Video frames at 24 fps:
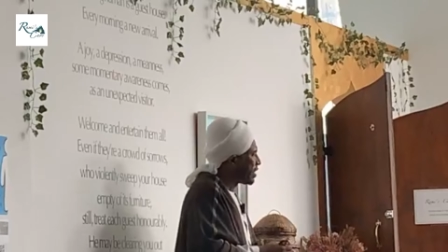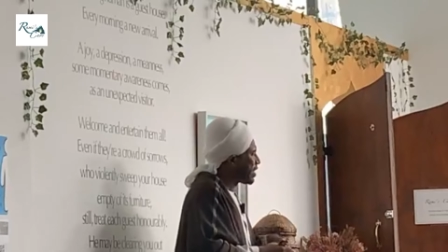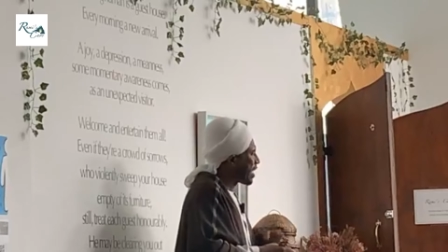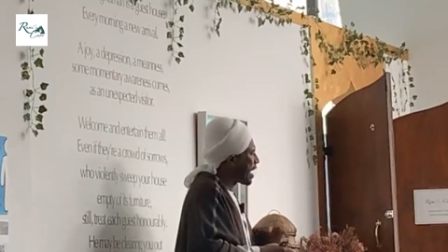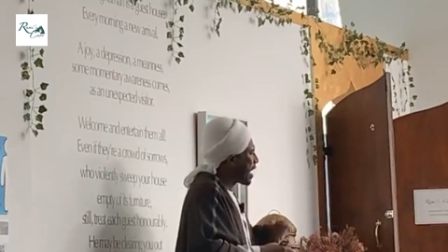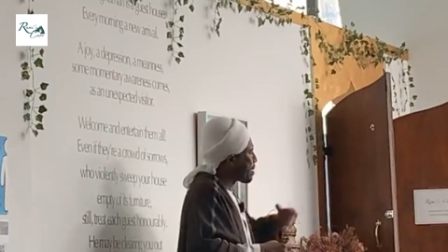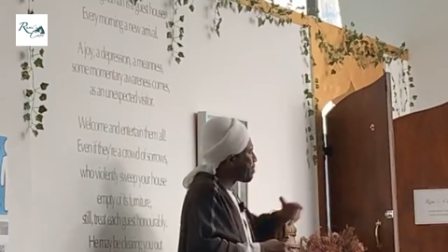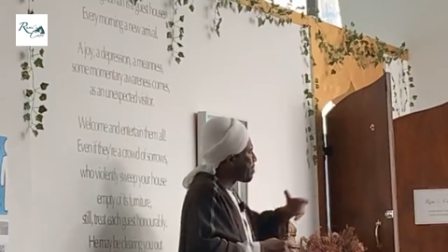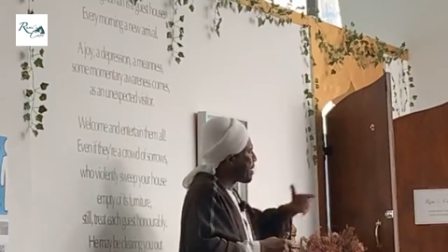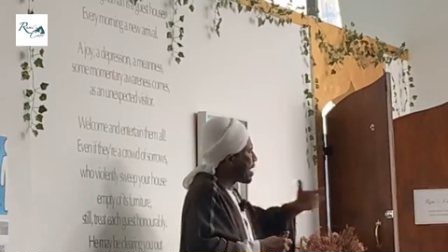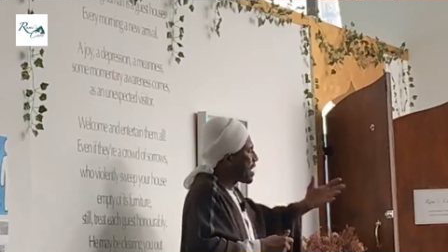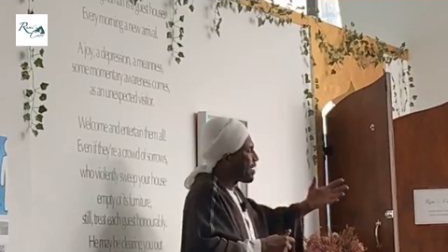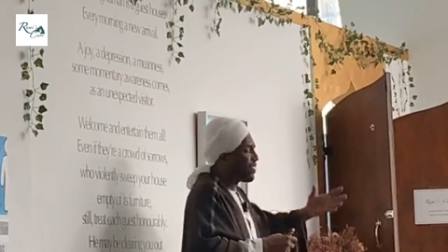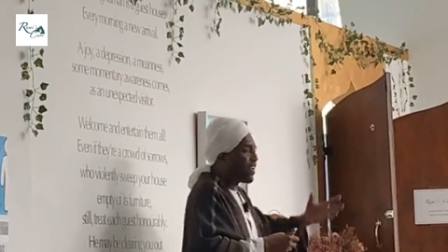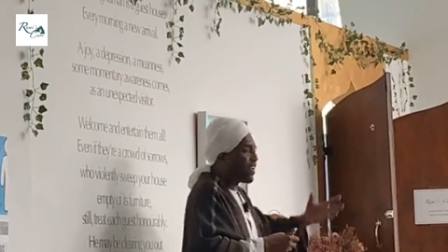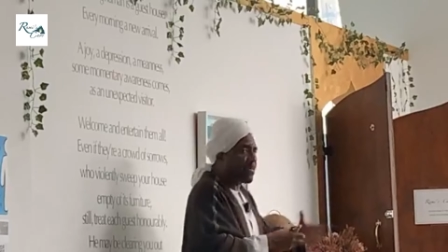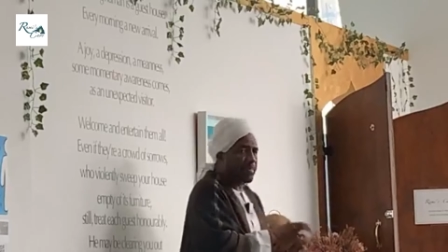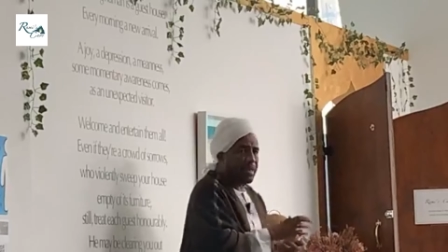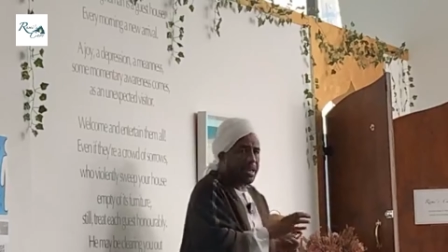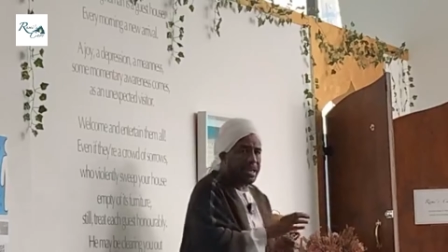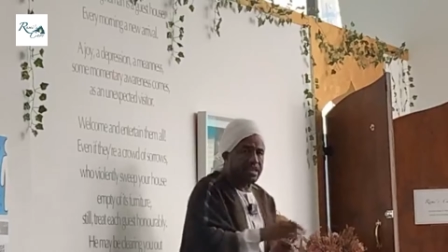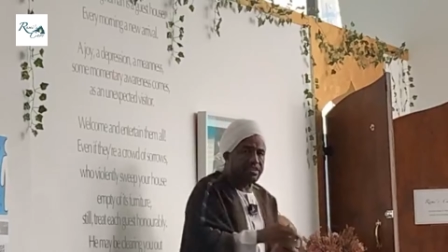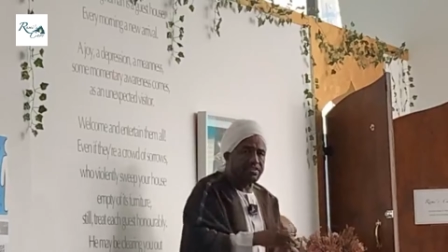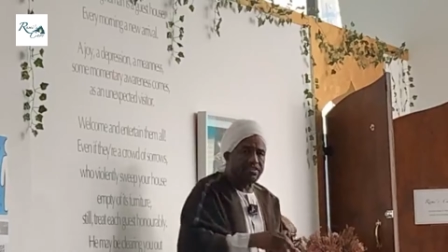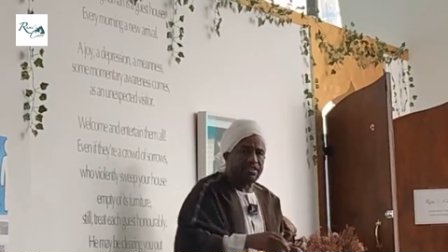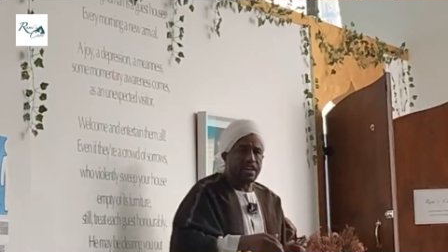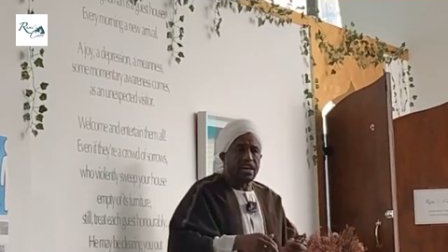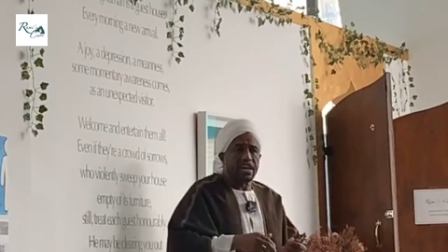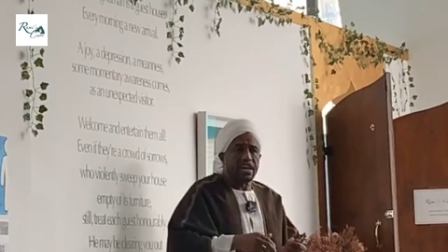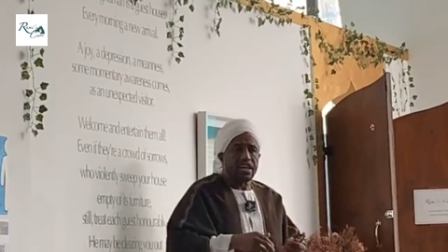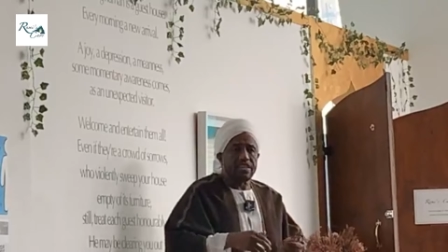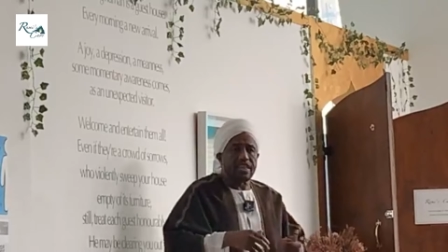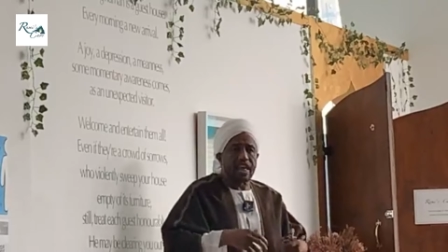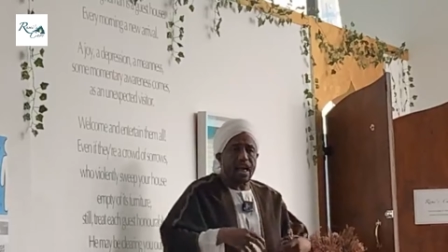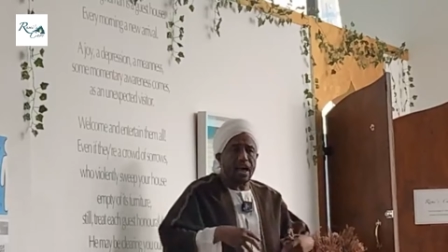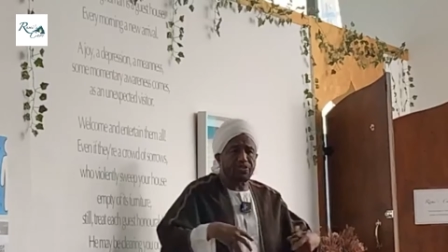There are many families,
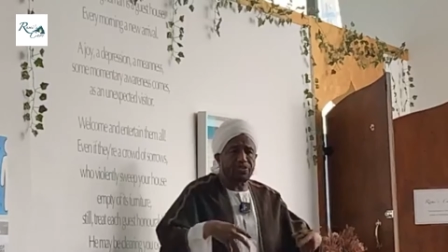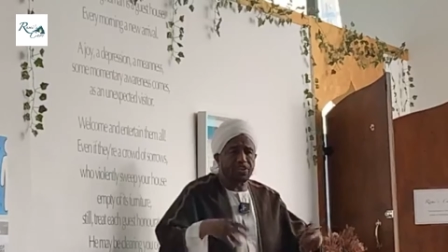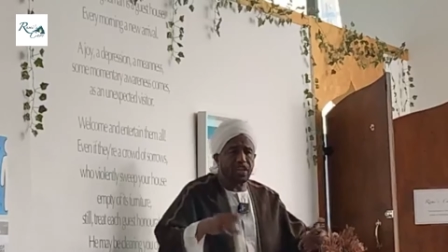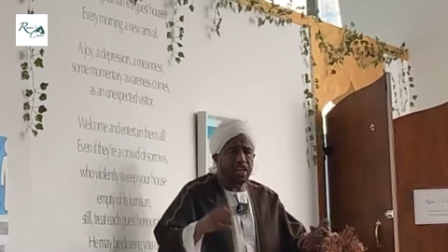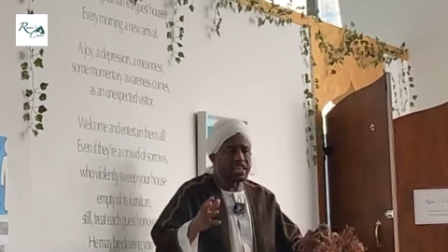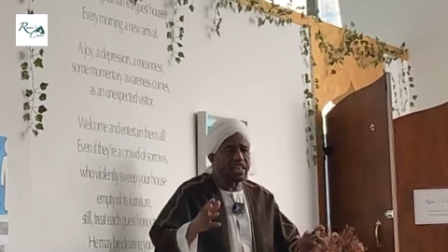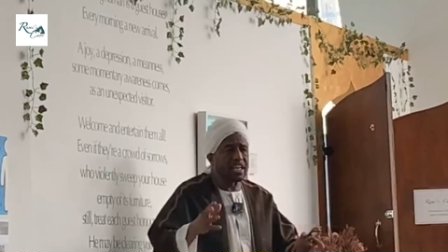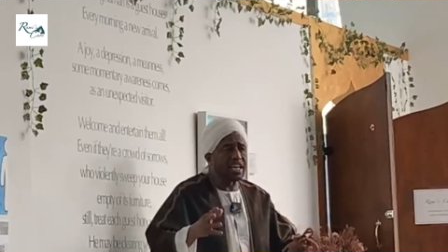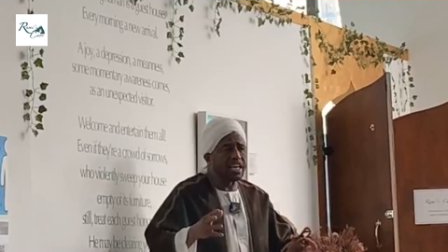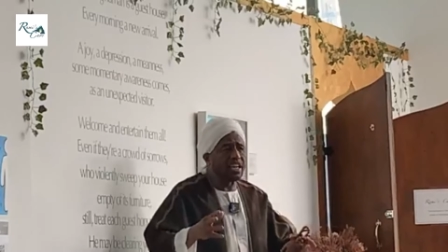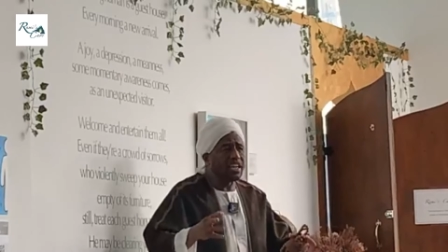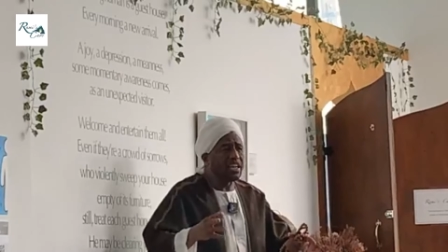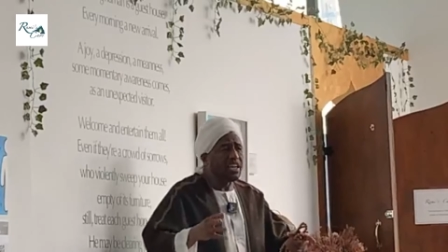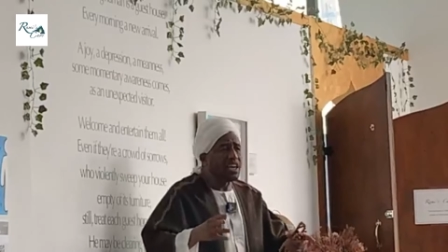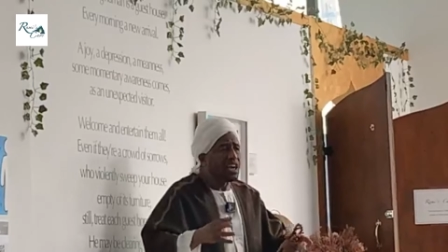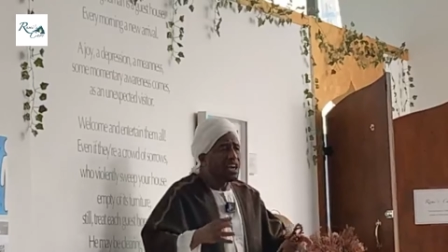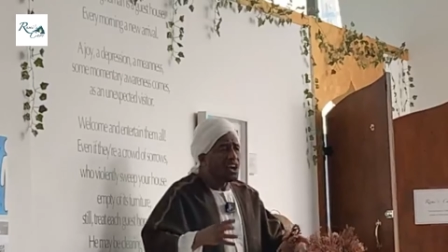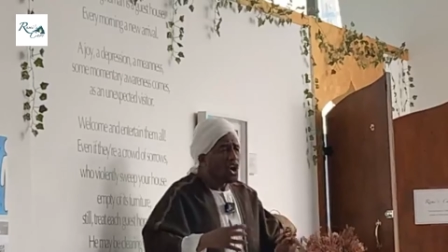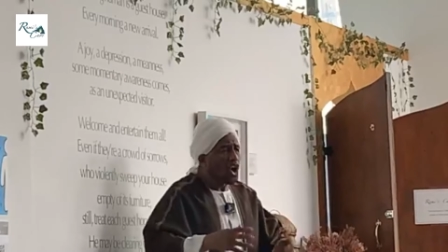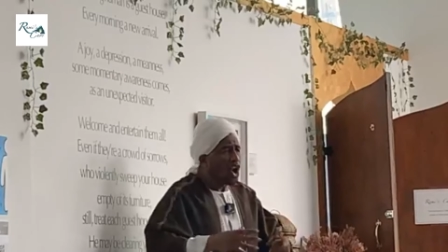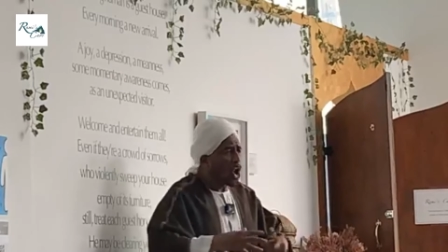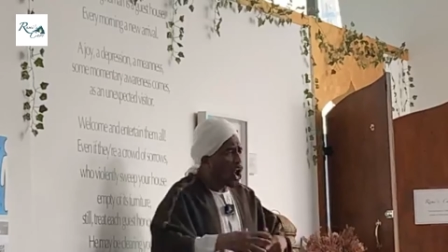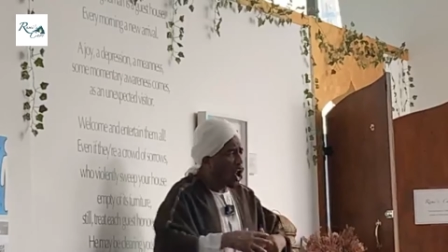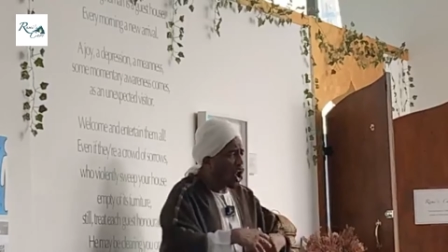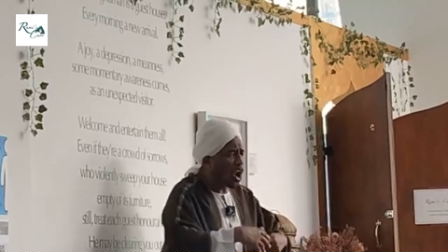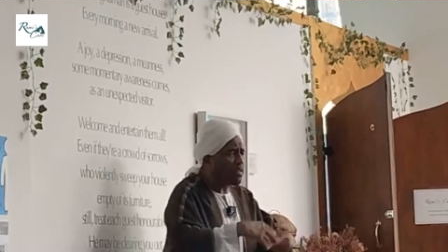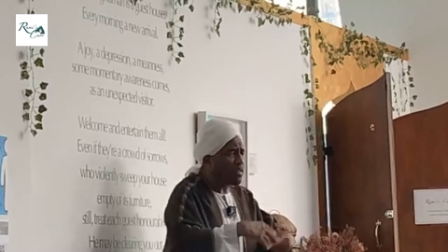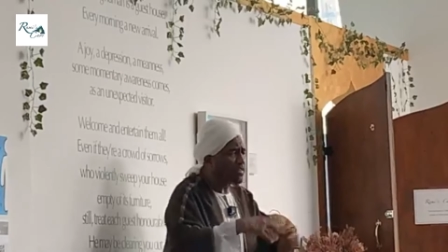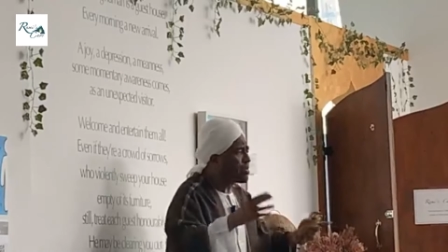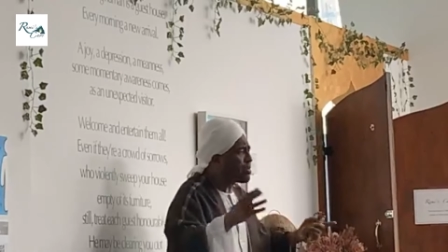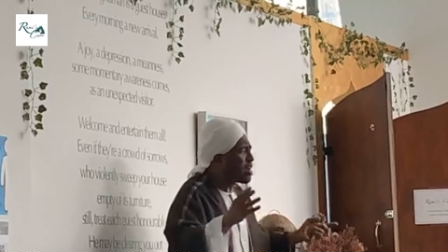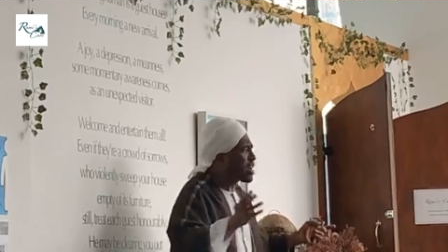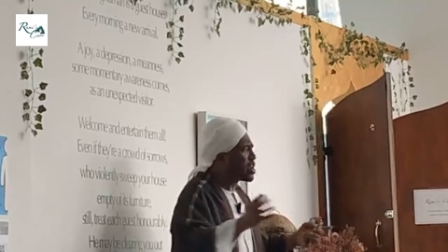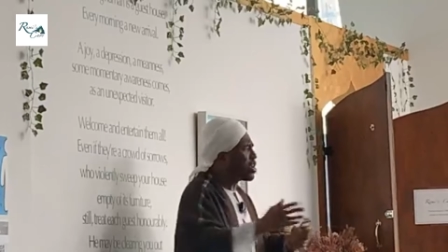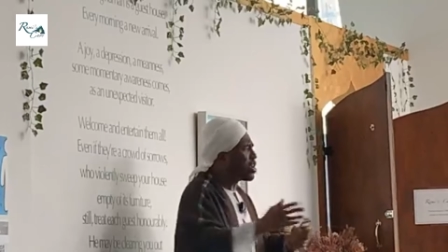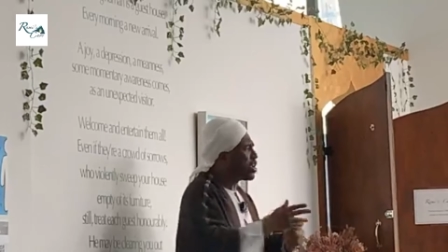they have children, all of
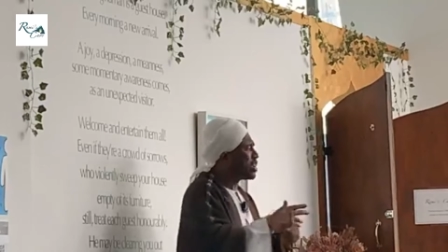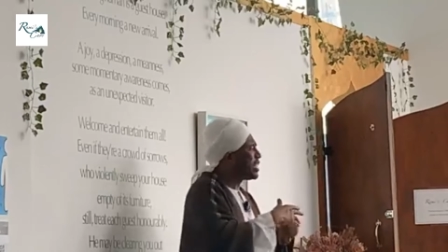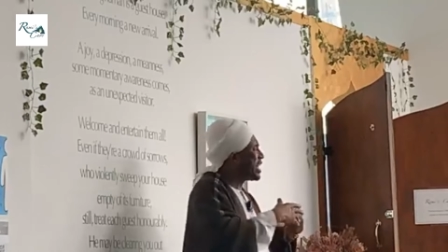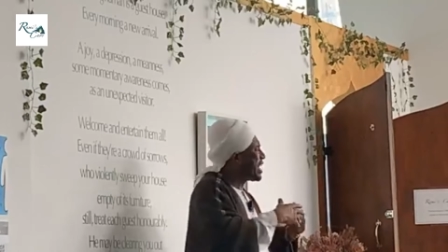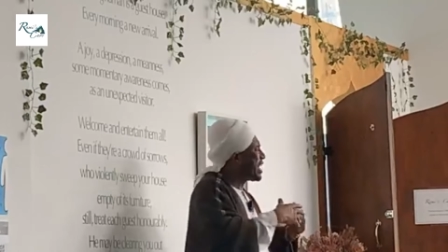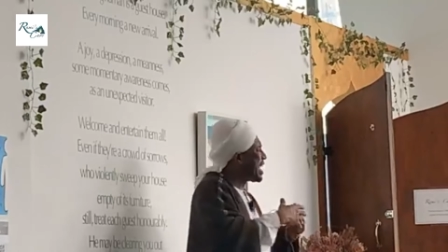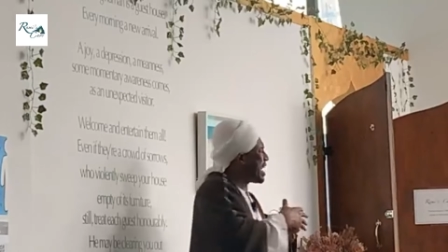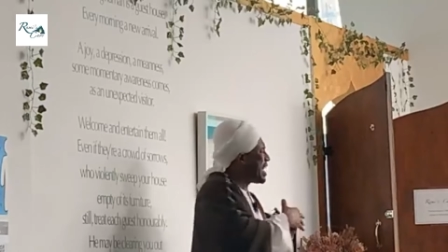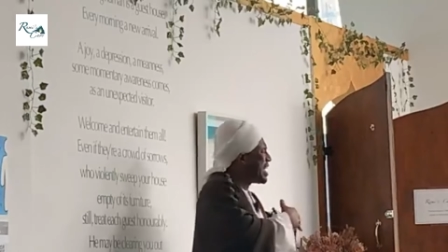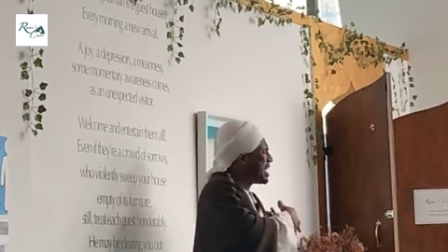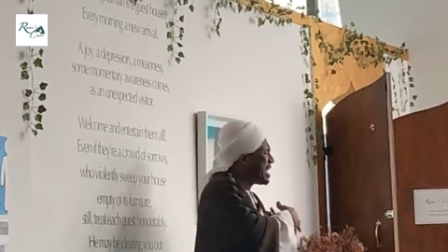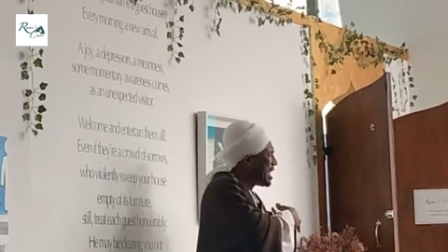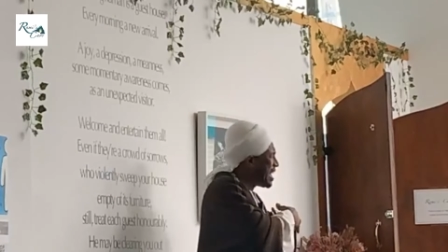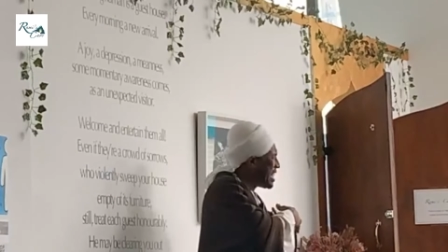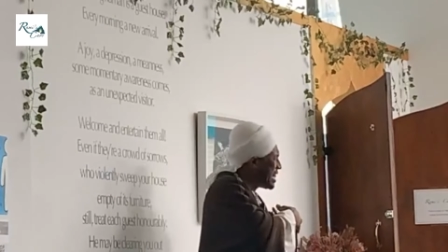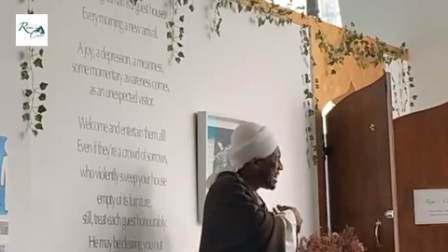them are not really